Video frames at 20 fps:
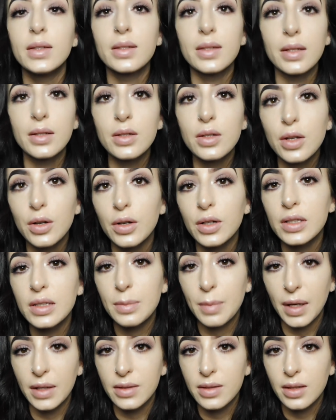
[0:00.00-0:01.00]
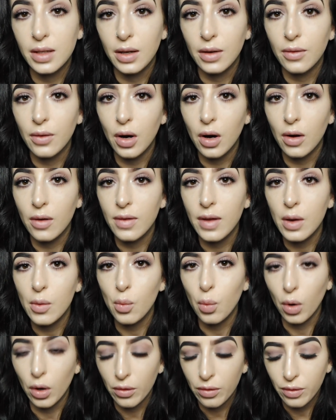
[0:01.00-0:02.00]
Since they're expensive, are they
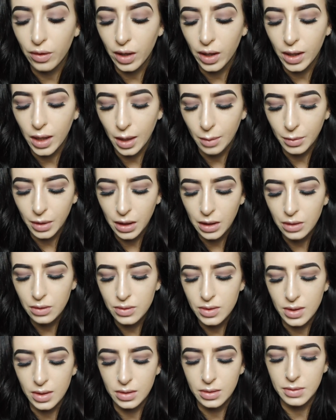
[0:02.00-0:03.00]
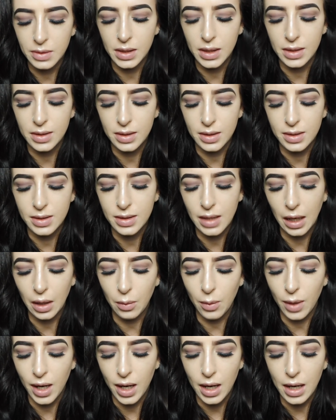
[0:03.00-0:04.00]
worth it? I'm going to use this one as a
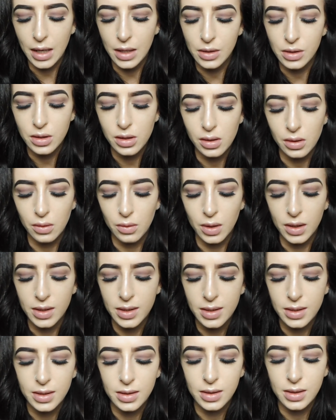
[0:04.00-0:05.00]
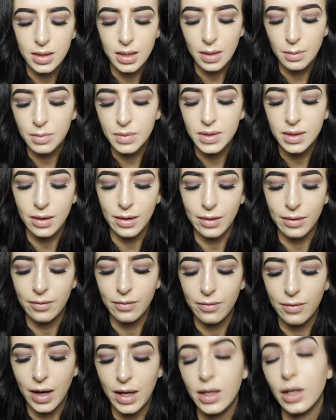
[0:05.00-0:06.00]
segue into a tips on
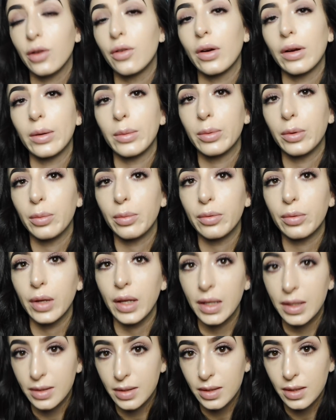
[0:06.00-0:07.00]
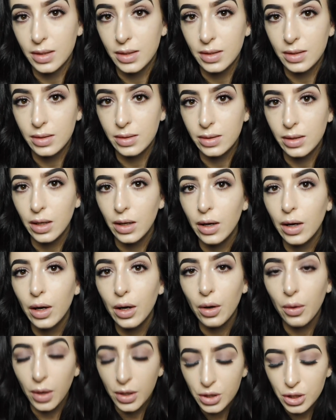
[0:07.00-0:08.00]
finding credible places
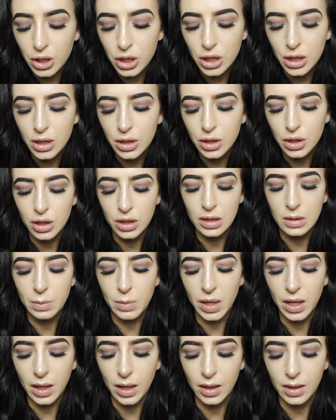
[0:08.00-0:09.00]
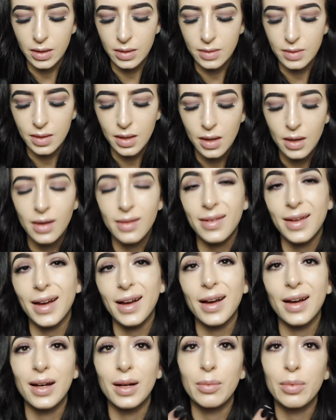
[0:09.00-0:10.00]
question, just because that
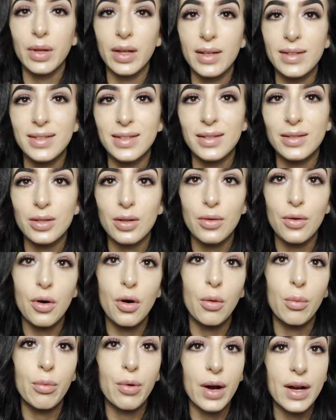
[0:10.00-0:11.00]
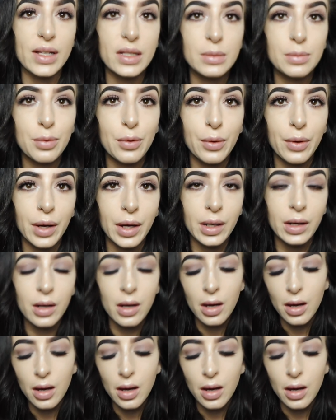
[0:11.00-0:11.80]
kind of plays into the whole price point.